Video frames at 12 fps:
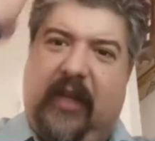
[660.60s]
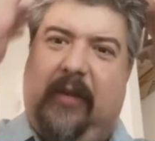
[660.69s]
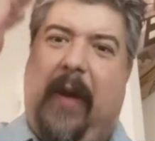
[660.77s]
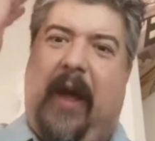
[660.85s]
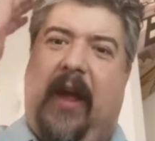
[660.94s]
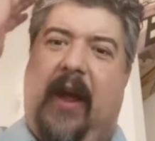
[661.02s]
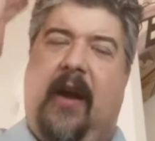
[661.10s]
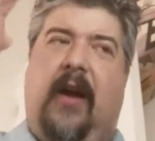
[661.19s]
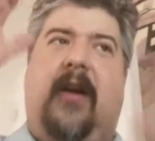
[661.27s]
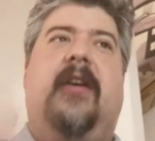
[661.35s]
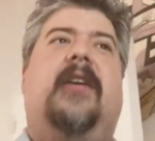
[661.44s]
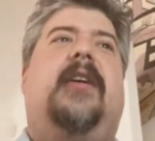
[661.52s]
slick back
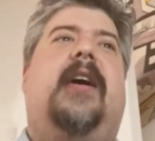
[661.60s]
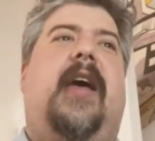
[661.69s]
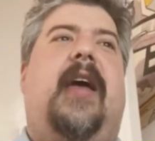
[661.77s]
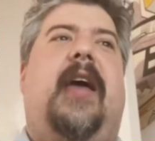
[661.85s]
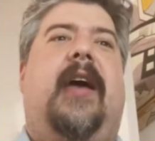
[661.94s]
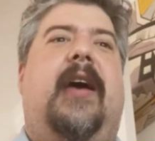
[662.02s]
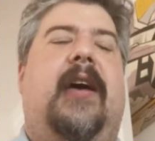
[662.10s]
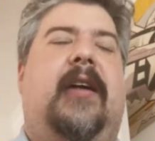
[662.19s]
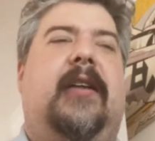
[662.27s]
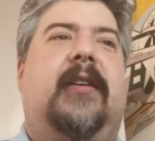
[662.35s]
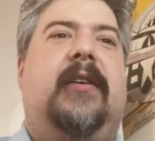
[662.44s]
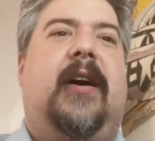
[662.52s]
hair,
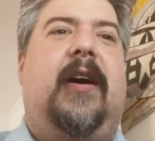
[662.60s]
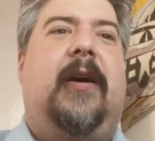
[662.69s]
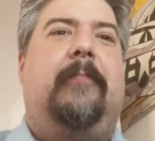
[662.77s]
and